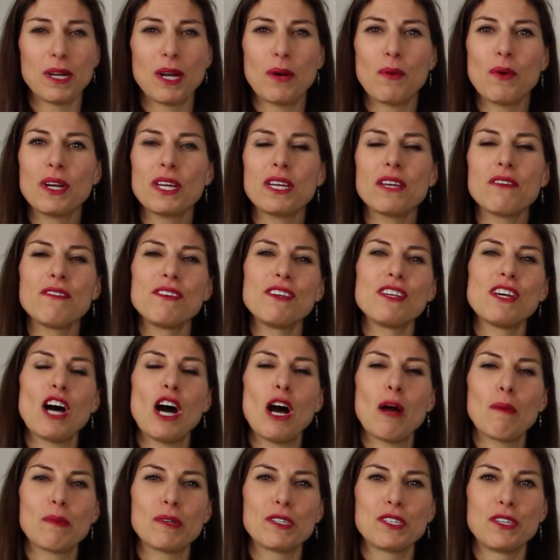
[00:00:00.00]
but I want to give you
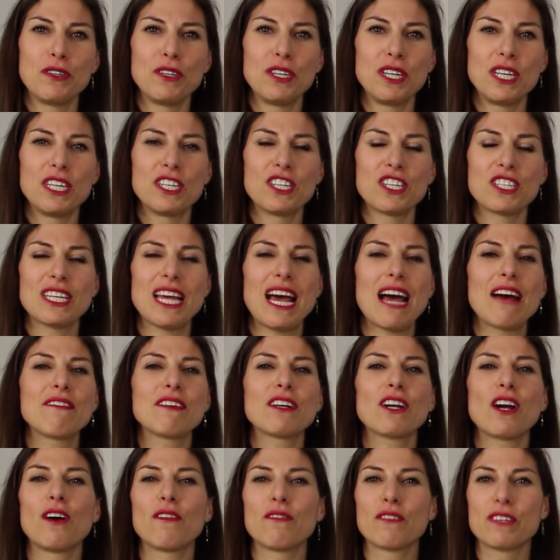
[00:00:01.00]
the opportunity to just have
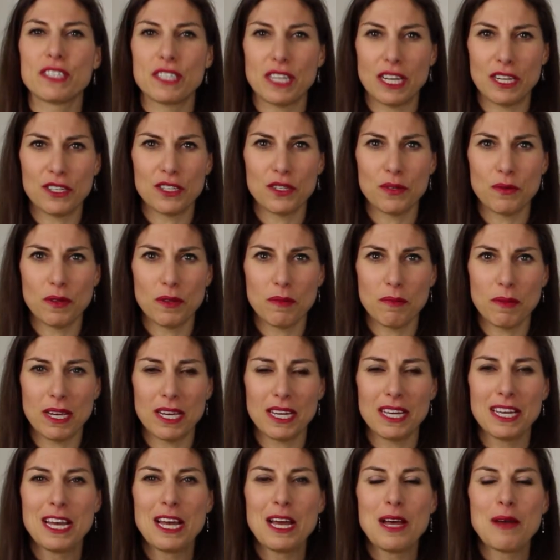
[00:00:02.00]
a conversation with
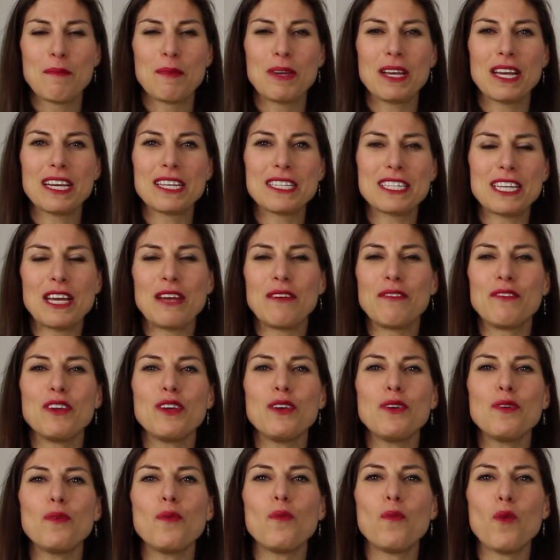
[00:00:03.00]
me. Because if
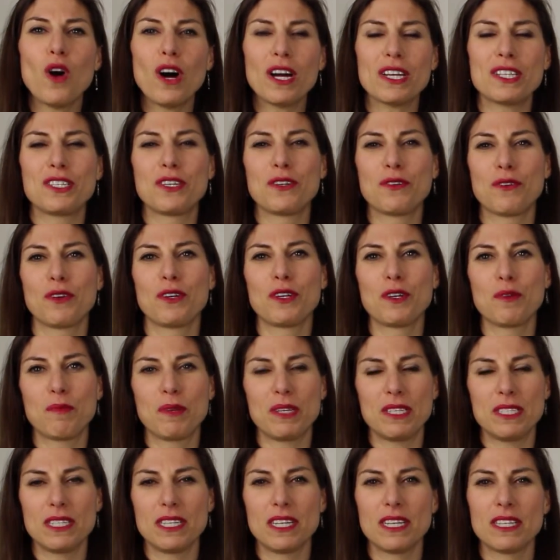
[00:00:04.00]
you want to grow your
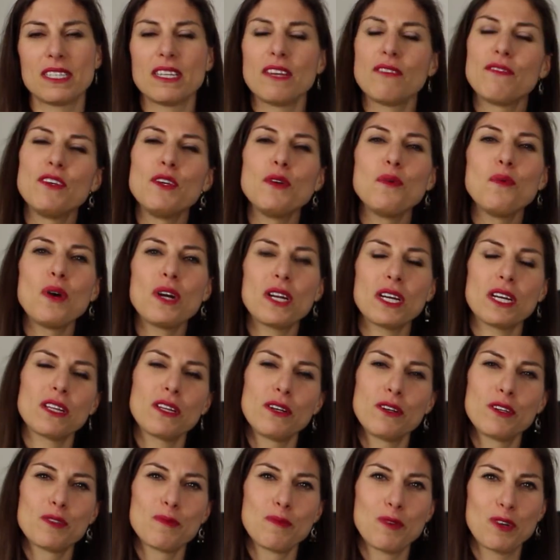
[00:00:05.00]
business, if you want to
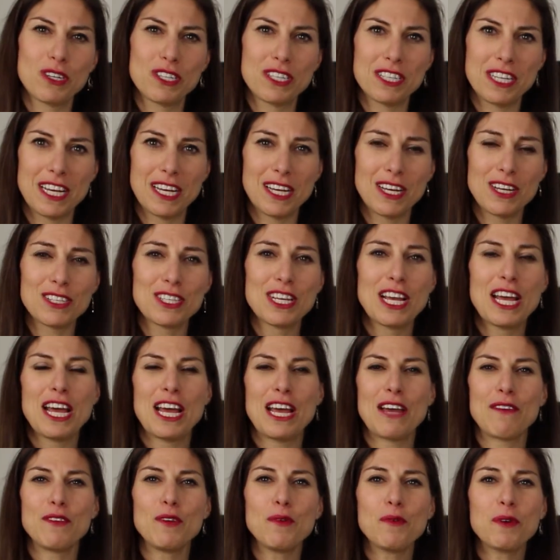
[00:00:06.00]
close more sales,
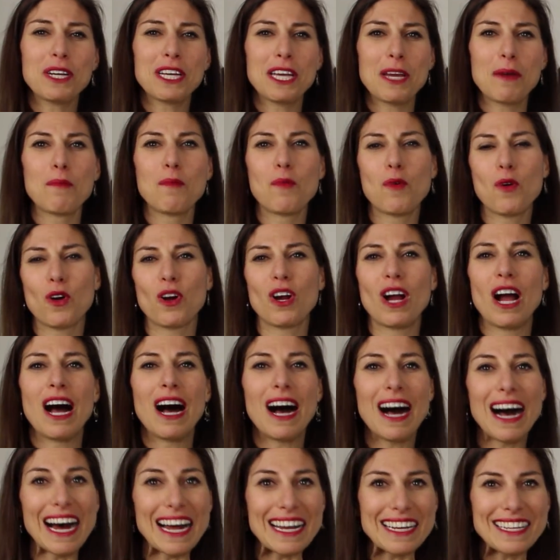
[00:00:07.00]
if you want to get more
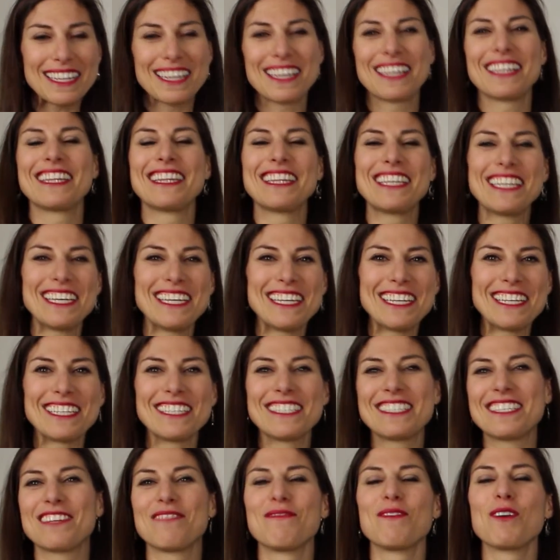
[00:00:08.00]
hot
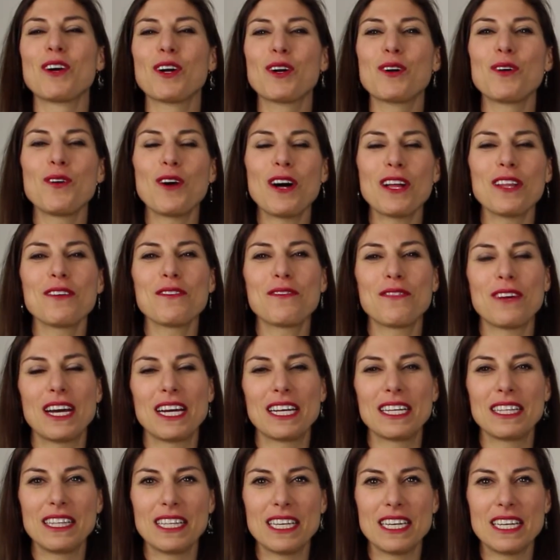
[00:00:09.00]
leads, more
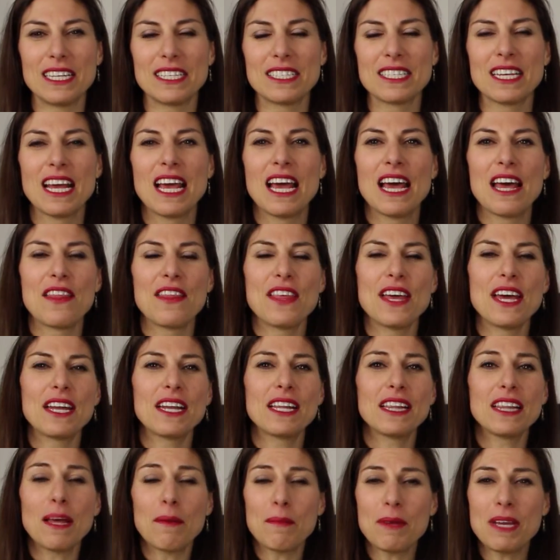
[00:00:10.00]
qualified leads,
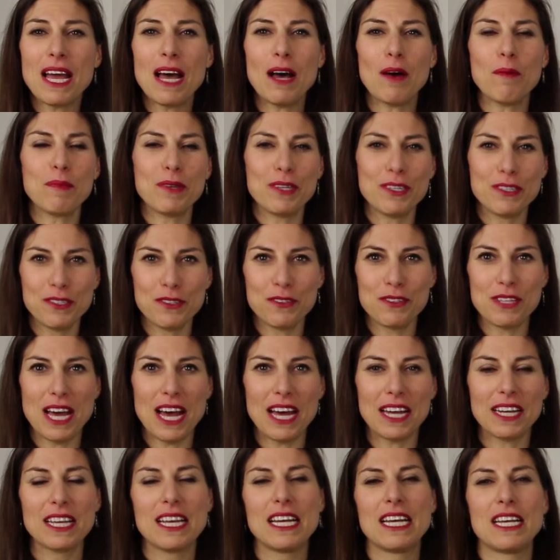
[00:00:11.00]
then let me help you do
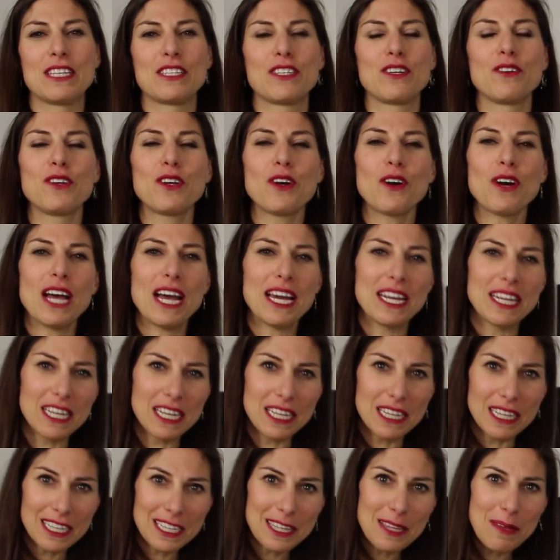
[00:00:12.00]
that. So go ahead
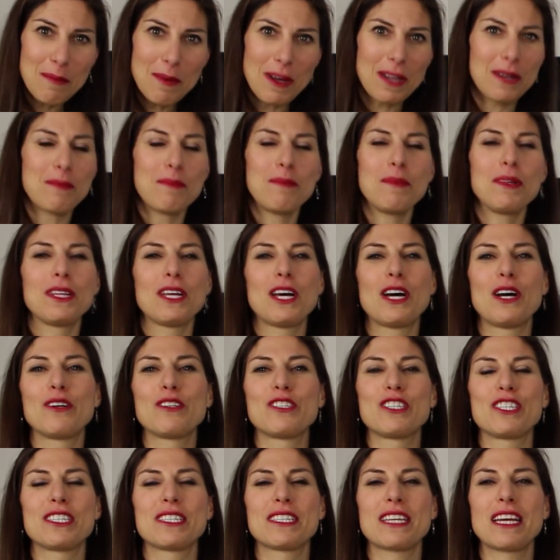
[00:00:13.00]
and click the button
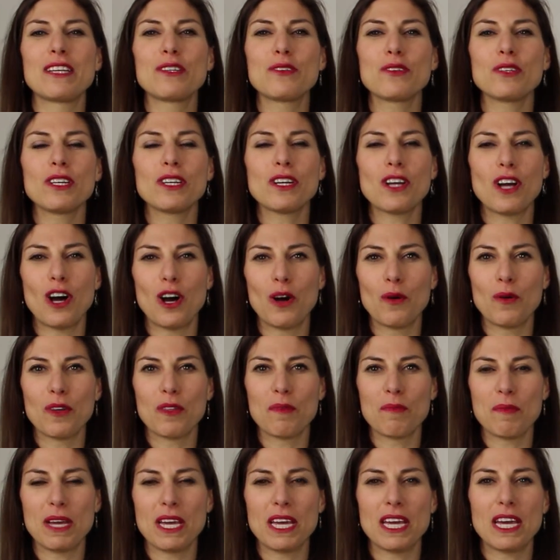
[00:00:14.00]
below, just schedule a call
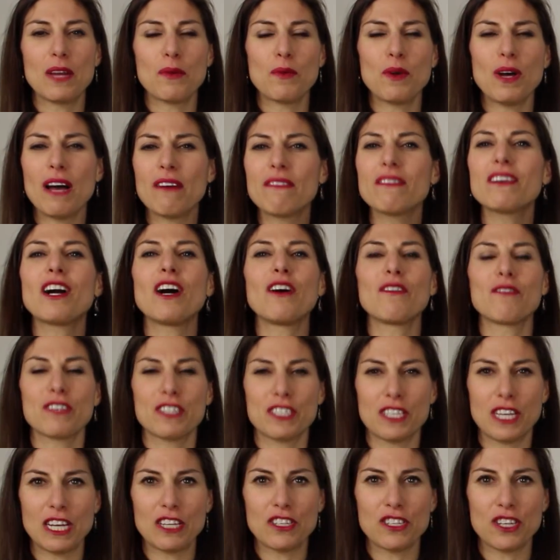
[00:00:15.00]
with me, and we'll have a
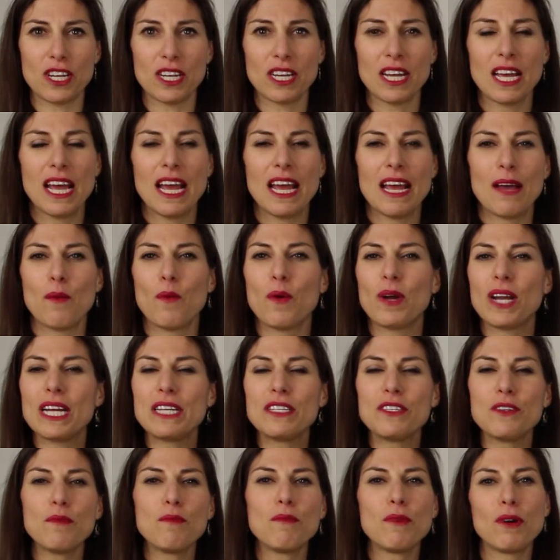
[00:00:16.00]
conversation. What
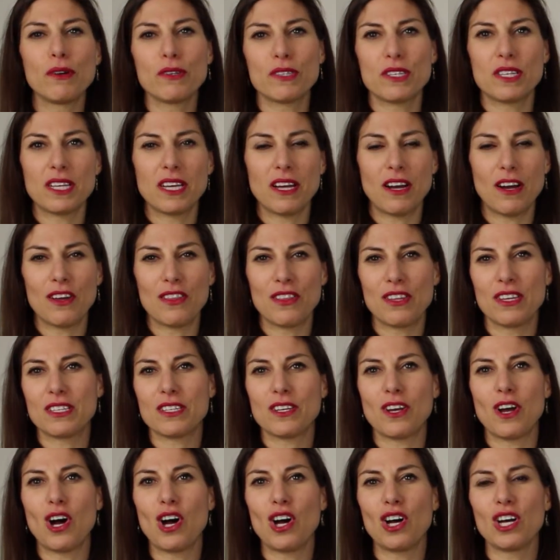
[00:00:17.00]
I do mostly on
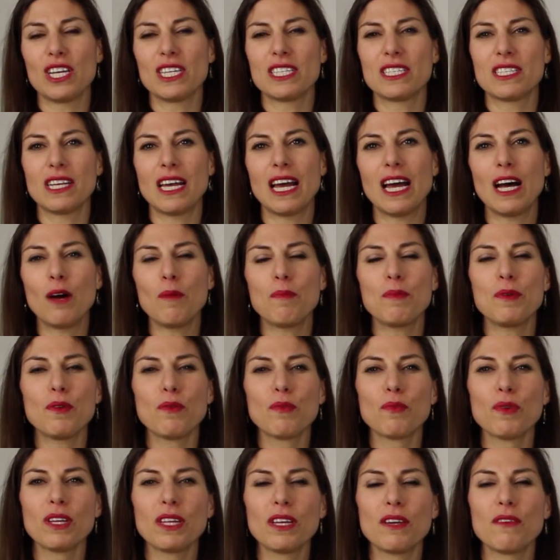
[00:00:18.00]
this call is to help
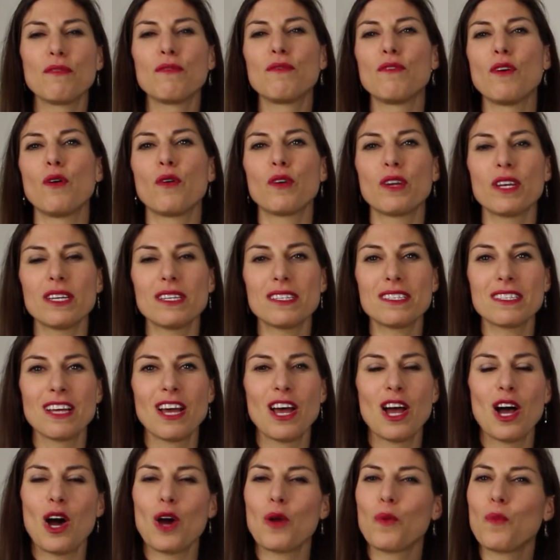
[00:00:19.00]
you really focus
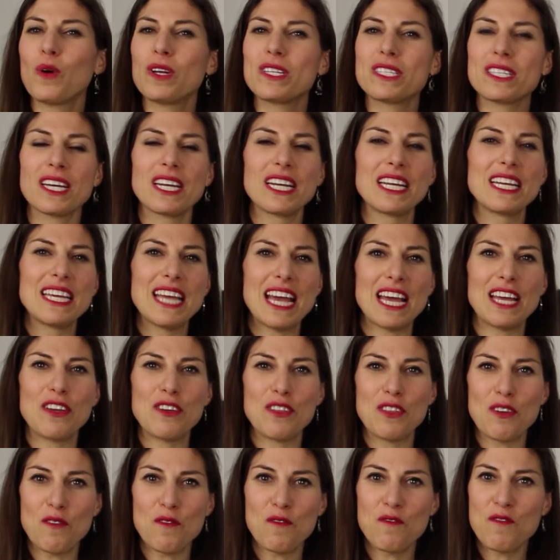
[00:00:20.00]
on what's going to get
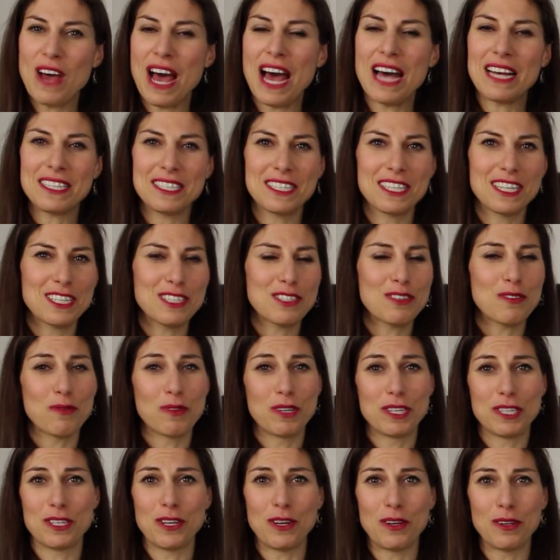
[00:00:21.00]
you the fastest
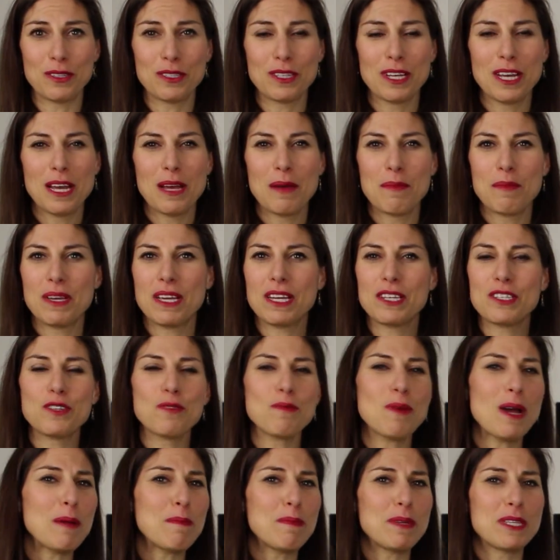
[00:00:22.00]
result. Because
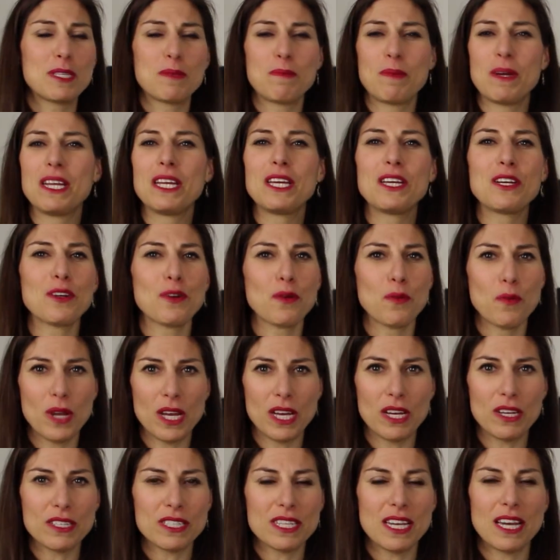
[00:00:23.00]
you might be spinning your
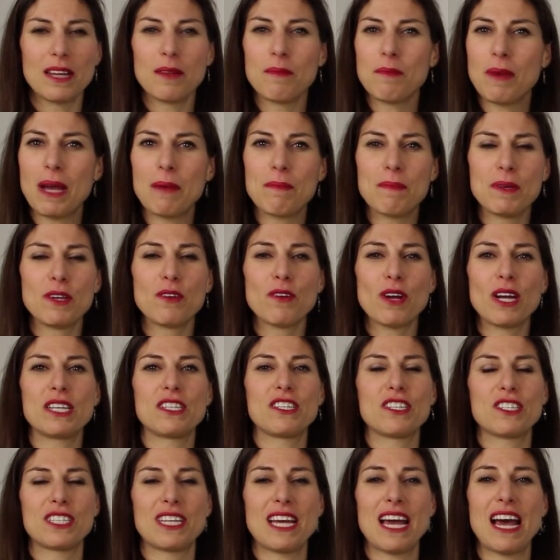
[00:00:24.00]
wheels, and it might be
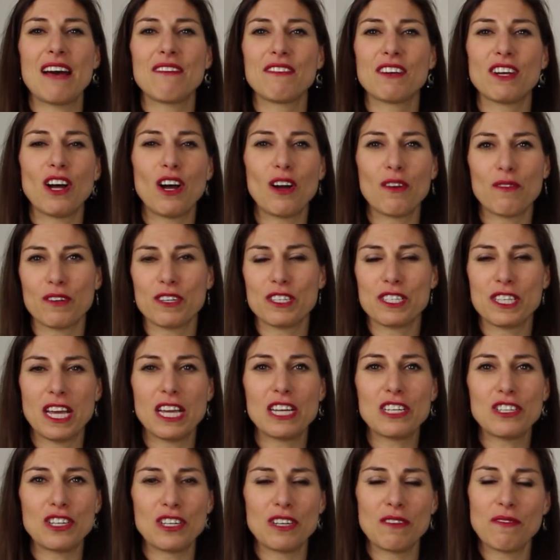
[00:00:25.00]
great just to have a
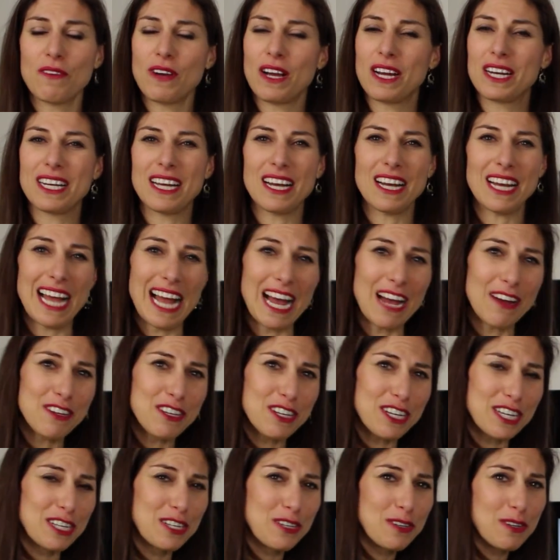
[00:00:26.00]
conversation to find out how
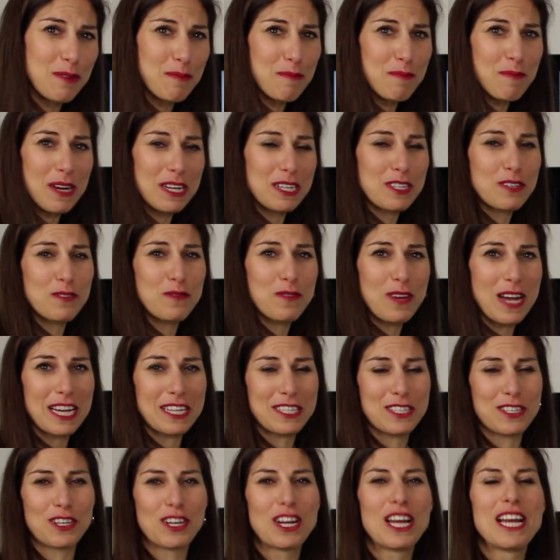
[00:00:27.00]
you can do it much
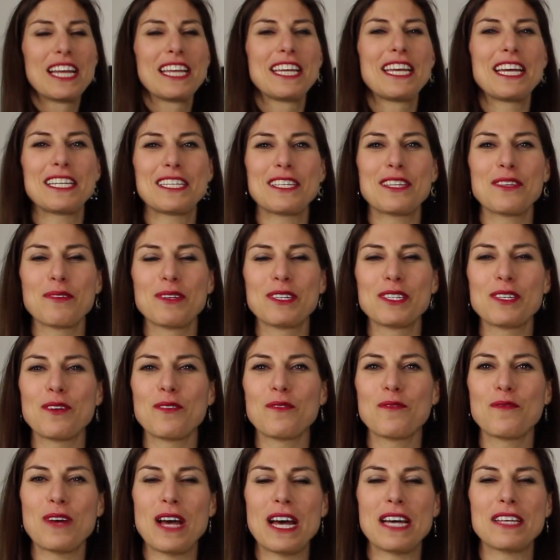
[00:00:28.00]
faster, get to the
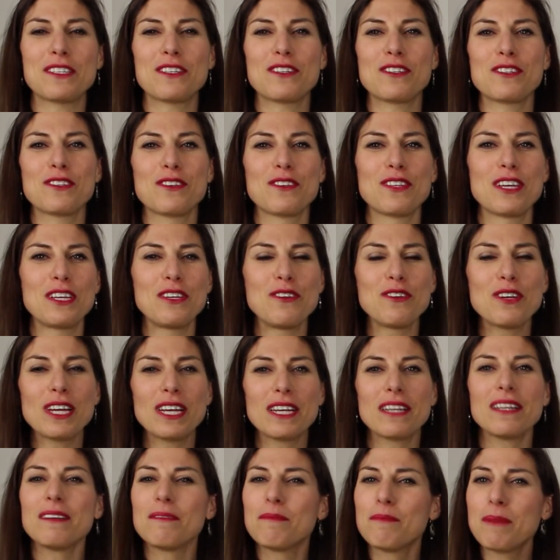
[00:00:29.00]
result faster so that you
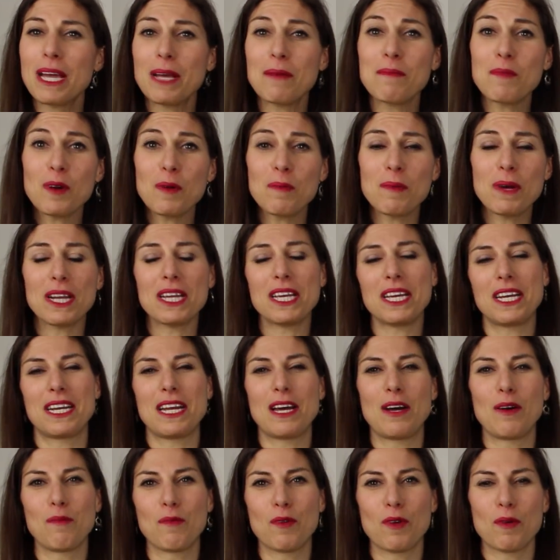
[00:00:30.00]
can make more money
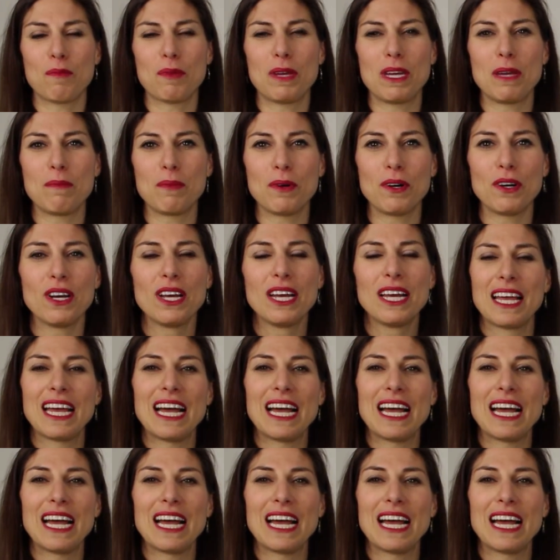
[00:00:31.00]
and help more people.